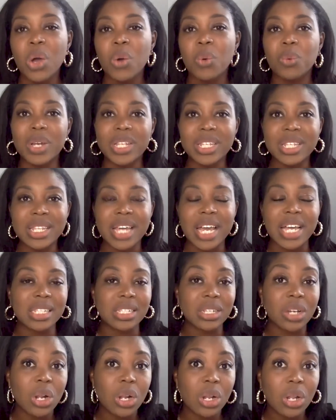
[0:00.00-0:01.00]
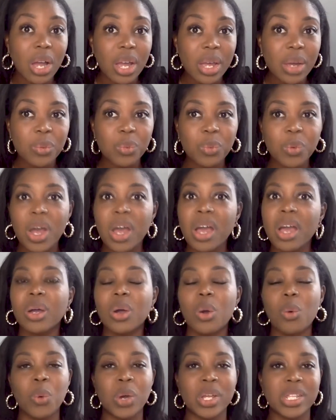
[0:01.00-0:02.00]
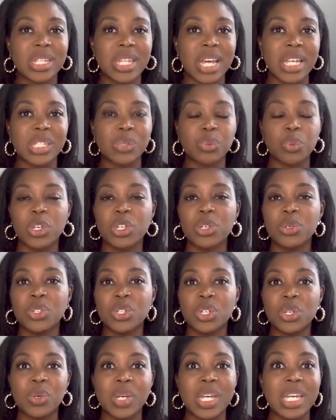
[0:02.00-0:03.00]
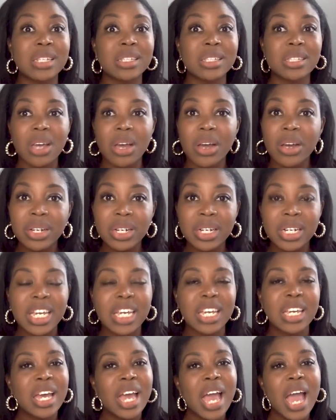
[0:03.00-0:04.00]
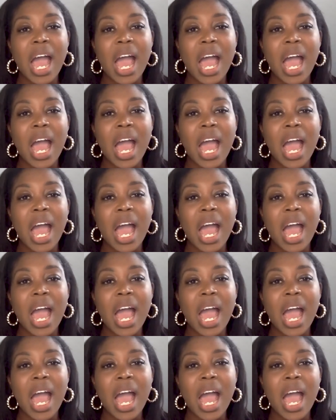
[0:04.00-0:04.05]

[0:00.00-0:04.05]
whether that's client work, whether that's what you do internally,